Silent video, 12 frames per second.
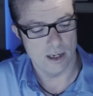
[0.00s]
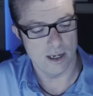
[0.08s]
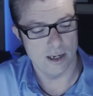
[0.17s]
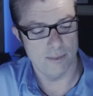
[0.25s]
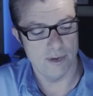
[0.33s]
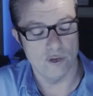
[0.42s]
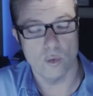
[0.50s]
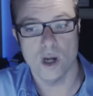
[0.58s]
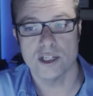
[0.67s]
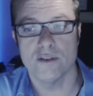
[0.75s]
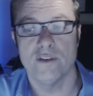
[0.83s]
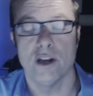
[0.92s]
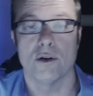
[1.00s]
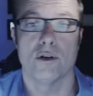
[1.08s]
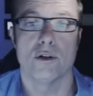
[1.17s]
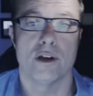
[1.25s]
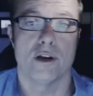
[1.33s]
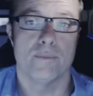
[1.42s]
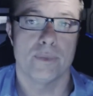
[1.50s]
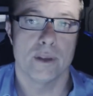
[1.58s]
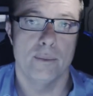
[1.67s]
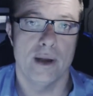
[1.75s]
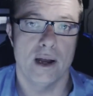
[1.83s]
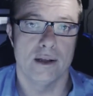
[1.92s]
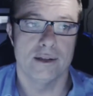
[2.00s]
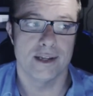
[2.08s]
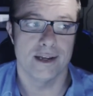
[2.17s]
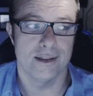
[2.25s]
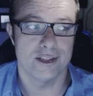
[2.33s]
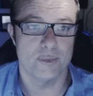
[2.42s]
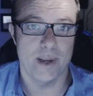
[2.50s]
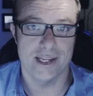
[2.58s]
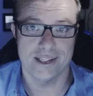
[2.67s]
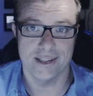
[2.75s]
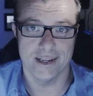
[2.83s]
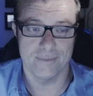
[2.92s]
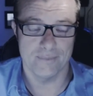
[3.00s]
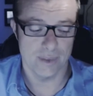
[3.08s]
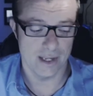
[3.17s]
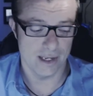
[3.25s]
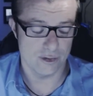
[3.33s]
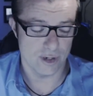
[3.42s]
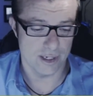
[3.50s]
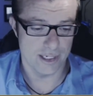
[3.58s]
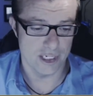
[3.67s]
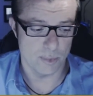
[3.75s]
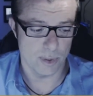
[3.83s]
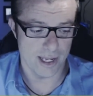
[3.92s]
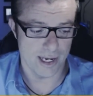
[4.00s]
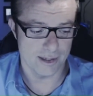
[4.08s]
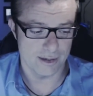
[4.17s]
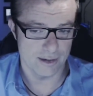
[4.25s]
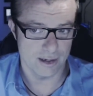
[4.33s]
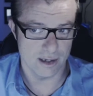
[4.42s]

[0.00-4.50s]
If you watched the video earlier about the space thing and trying to teach planets,